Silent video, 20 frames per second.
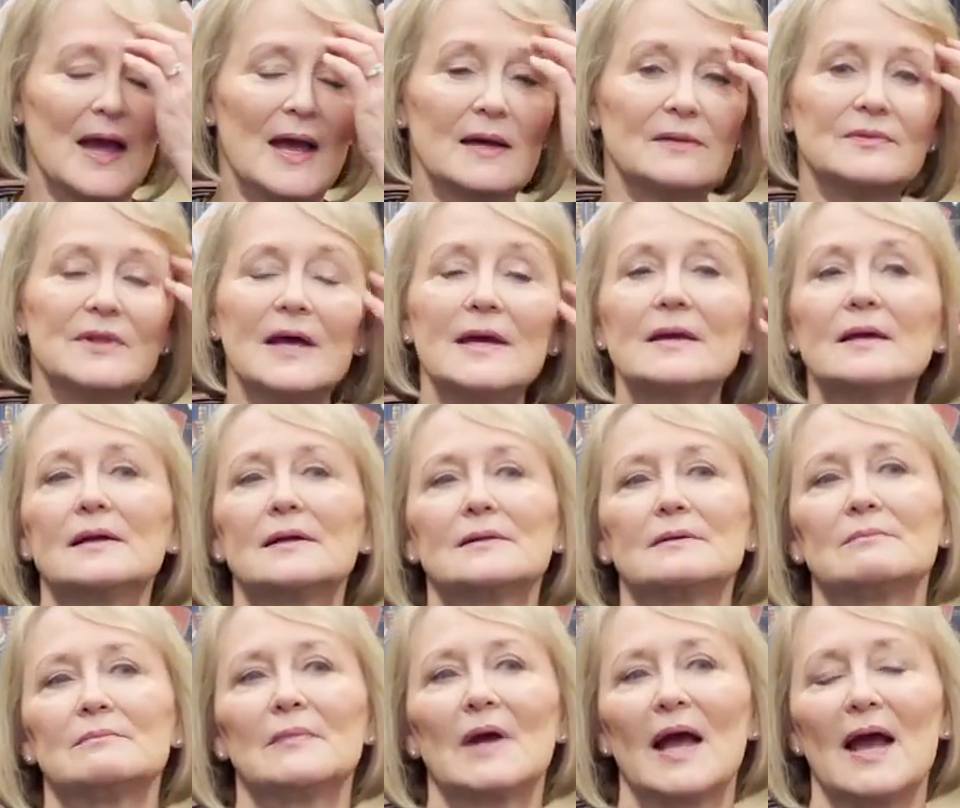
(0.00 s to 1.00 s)
And they
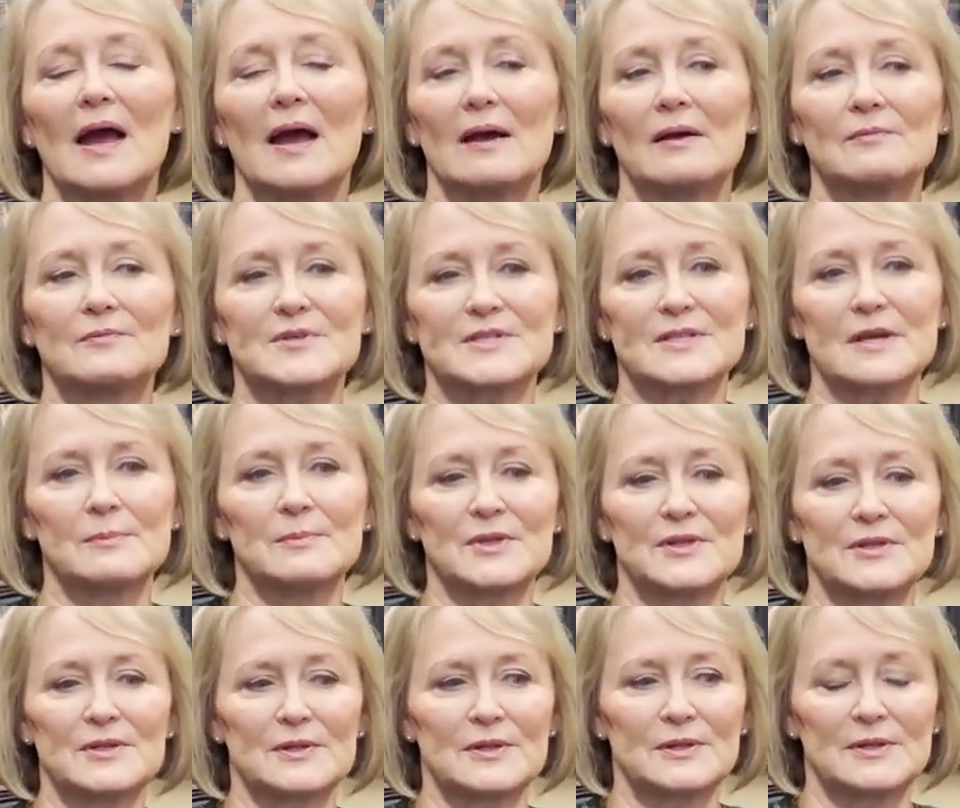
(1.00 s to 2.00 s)
can have some
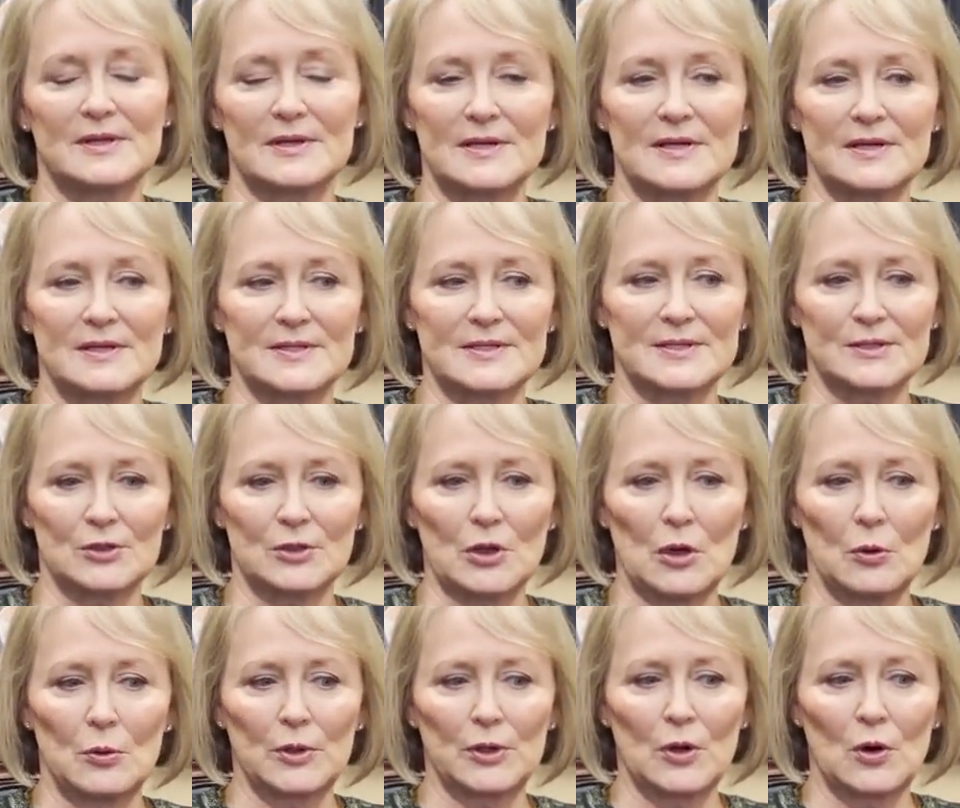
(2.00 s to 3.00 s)
of the things that are
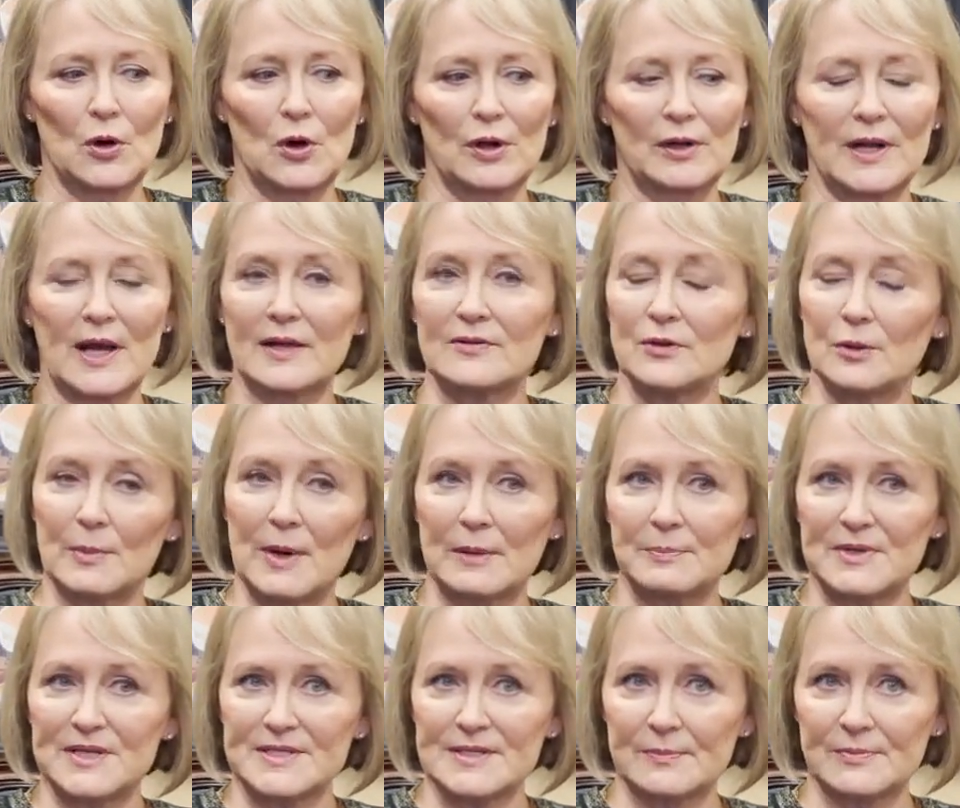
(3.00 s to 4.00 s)
going on, and there
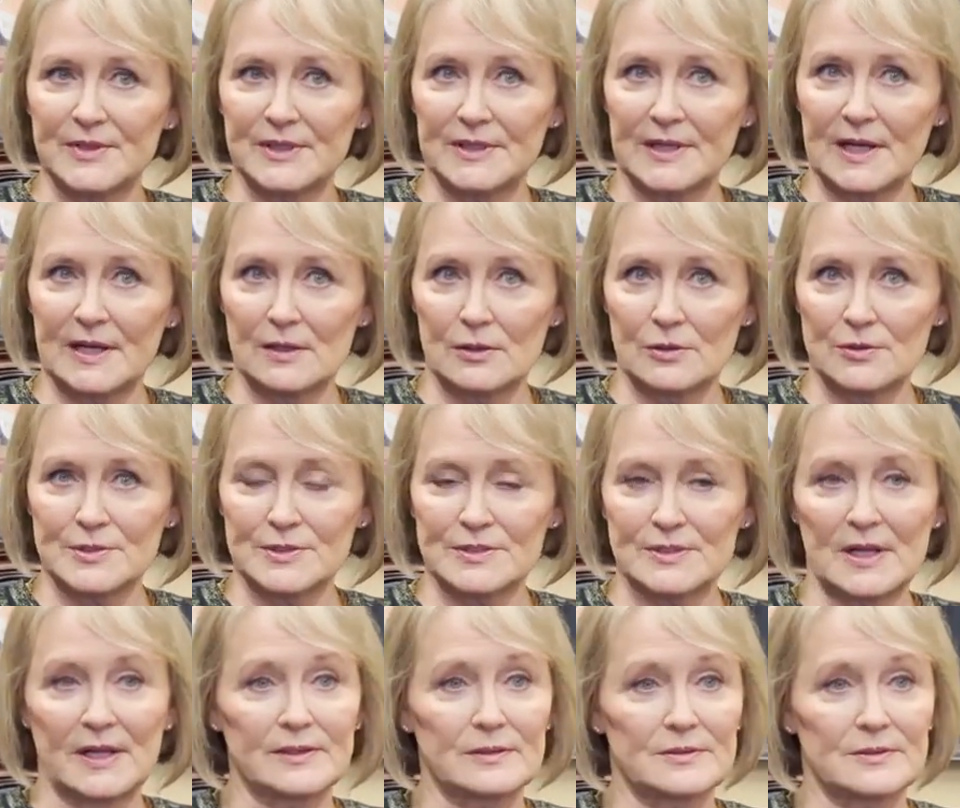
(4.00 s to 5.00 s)
might be something else
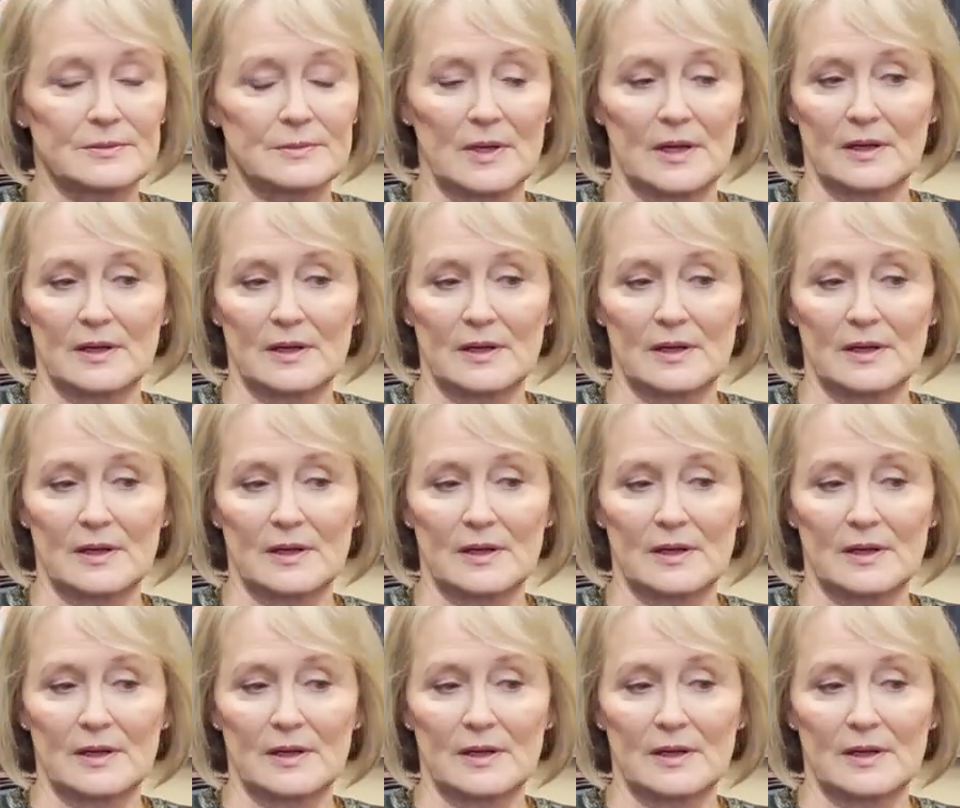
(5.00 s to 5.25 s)
like